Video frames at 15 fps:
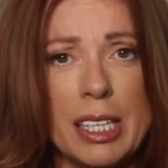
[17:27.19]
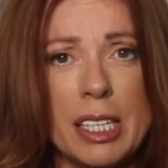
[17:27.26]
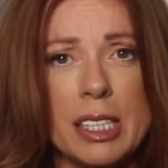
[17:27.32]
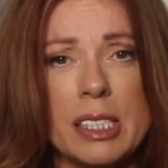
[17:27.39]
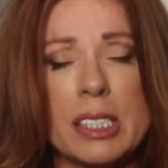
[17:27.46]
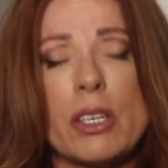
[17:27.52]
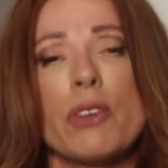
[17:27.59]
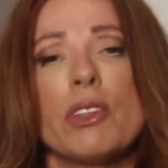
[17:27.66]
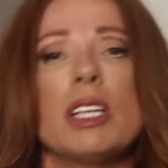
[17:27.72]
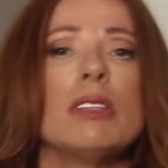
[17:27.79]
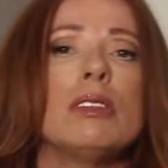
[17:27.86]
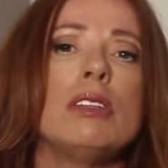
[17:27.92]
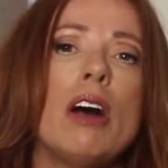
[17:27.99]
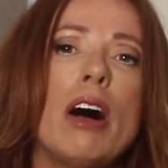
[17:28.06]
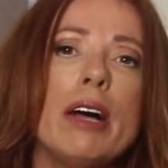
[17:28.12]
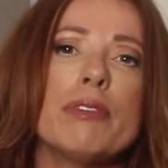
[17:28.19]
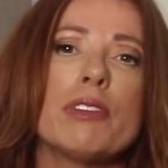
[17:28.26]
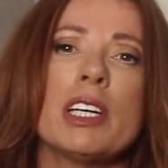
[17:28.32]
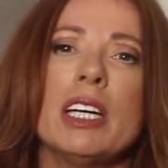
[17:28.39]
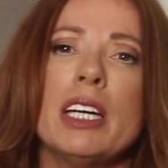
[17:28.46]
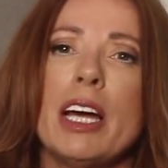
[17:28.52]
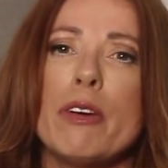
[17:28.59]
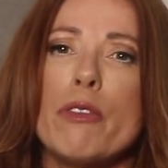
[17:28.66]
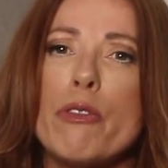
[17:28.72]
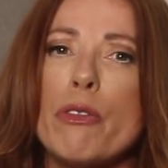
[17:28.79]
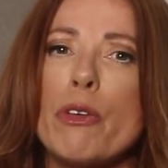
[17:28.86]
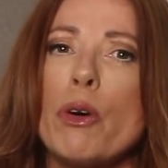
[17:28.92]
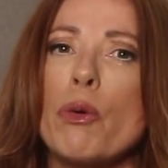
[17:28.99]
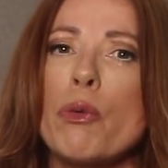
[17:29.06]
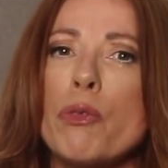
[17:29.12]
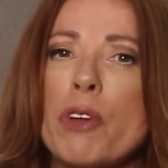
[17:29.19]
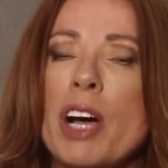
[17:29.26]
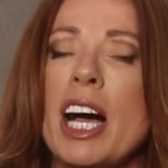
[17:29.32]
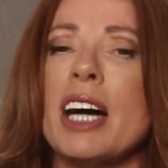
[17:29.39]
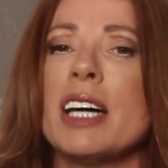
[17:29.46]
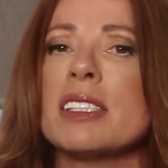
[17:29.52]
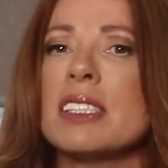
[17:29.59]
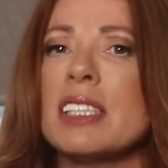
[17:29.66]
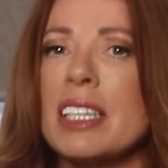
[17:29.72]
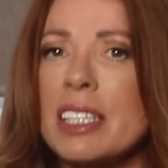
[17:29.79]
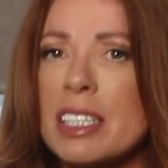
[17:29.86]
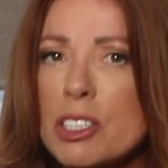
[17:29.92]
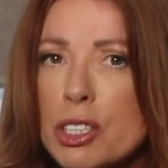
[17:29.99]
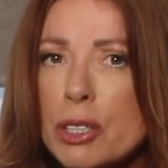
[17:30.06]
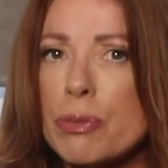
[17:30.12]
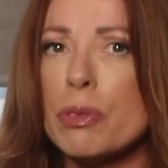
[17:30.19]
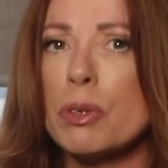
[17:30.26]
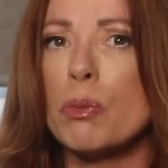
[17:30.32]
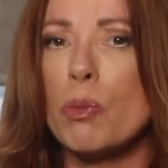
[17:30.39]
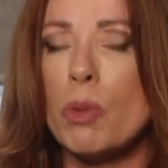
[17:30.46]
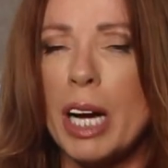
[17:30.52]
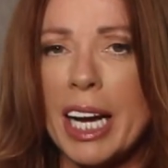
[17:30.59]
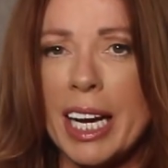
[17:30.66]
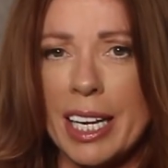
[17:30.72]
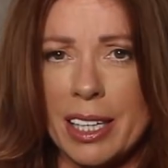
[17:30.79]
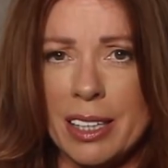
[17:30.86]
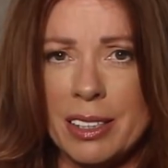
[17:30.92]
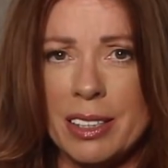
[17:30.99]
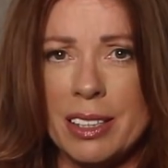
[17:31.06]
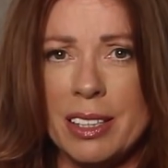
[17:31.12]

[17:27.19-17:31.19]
so that life can unfold for us in a different way.